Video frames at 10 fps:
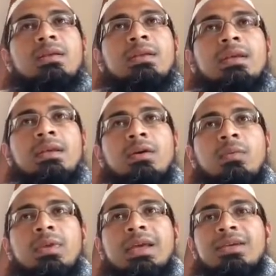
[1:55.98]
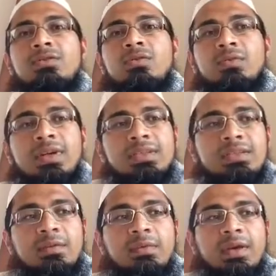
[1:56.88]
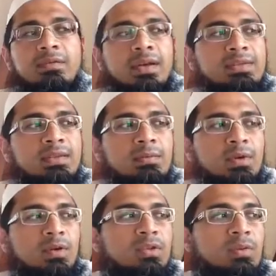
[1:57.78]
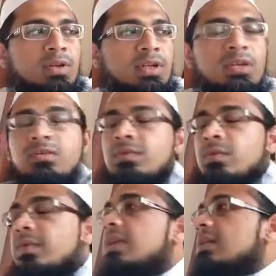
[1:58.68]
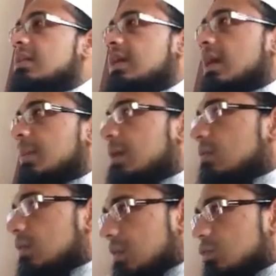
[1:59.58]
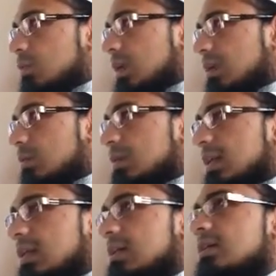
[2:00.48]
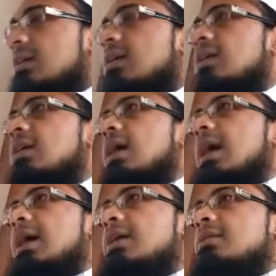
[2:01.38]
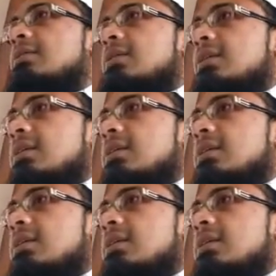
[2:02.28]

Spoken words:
the obligation to fast, that we are fasting because we are trying to fulfill a command of Allah subhanahu wa ta'ala, and